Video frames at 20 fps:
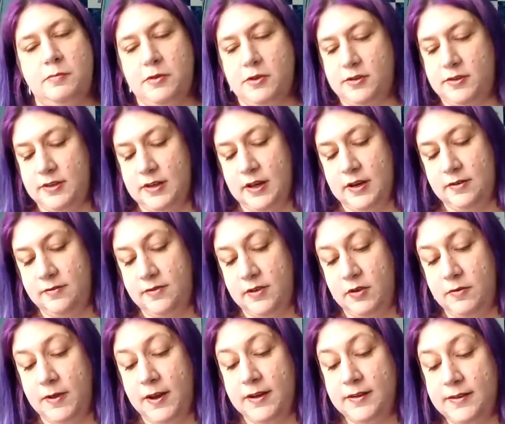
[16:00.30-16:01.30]
books in if
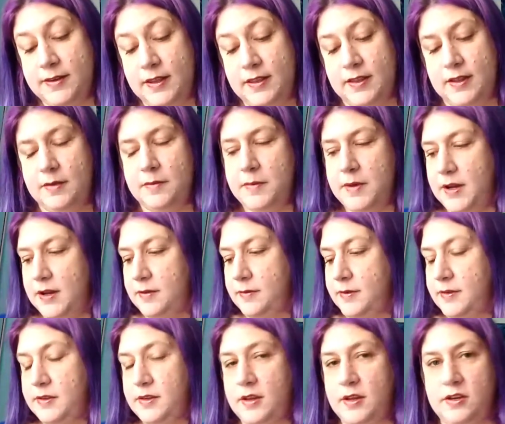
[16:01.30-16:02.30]
you want to see them. And I
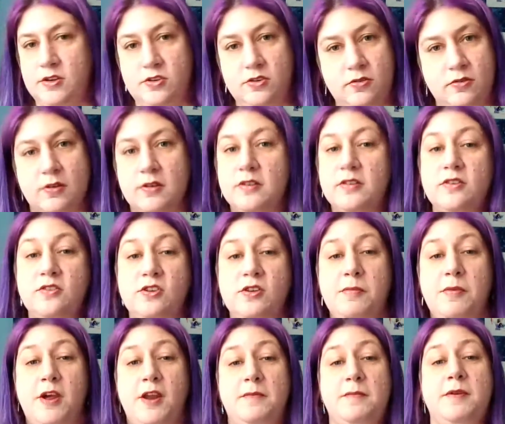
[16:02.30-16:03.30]
was like, sure. So she
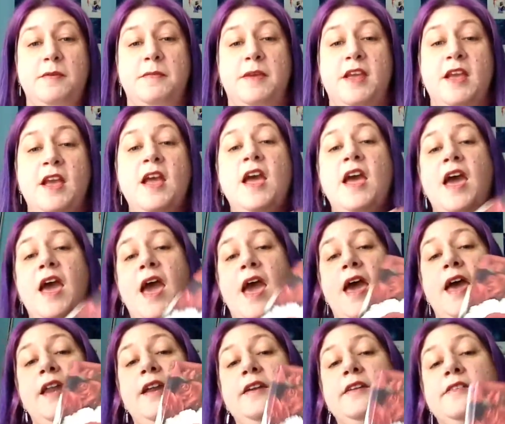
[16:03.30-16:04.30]
brought them to me.
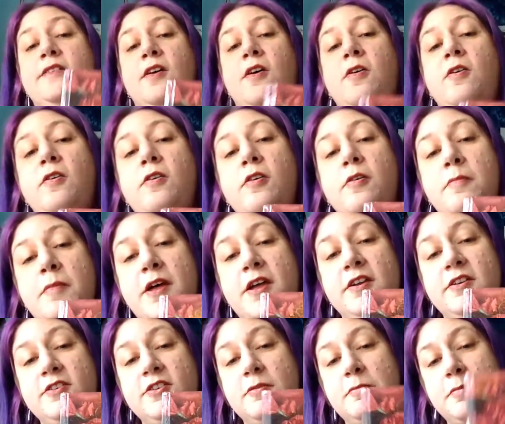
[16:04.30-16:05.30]
And it's a whole
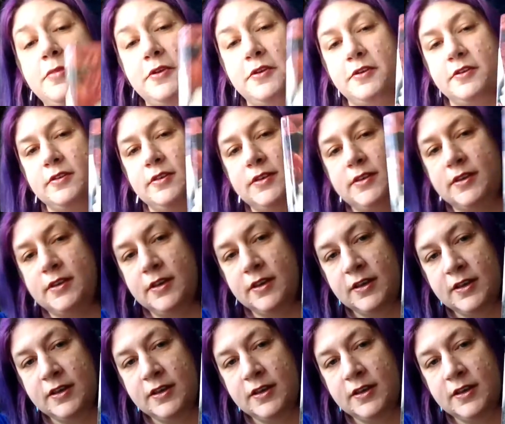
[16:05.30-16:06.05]
bunch of books